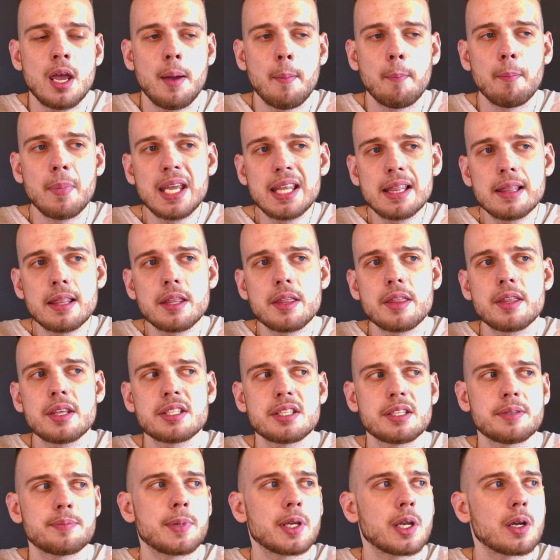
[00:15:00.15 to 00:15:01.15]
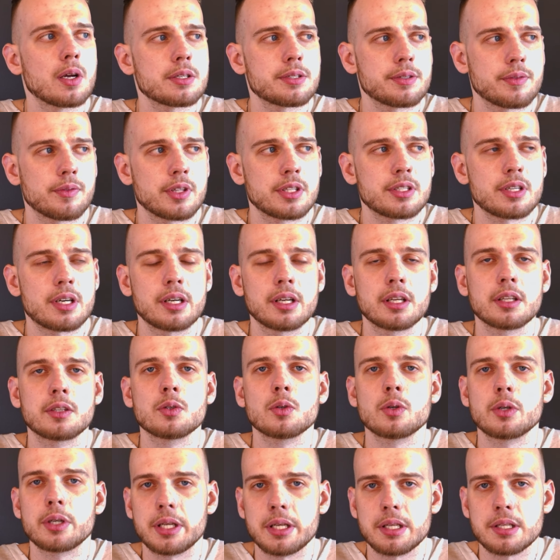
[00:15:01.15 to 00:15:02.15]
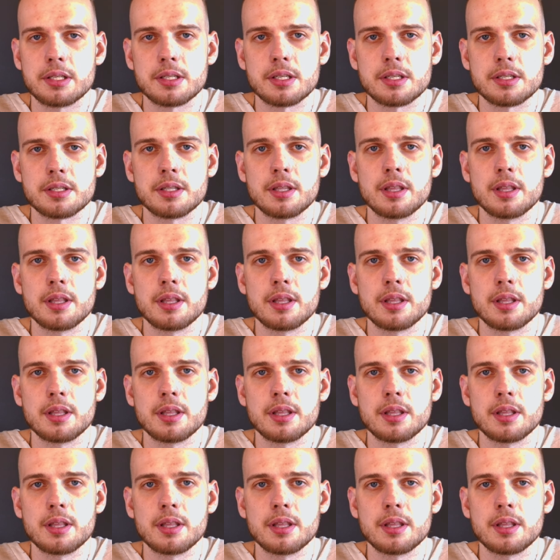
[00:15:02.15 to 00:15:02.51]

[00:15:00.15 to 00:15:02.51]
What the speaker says: Mainly this is because of the target audiences.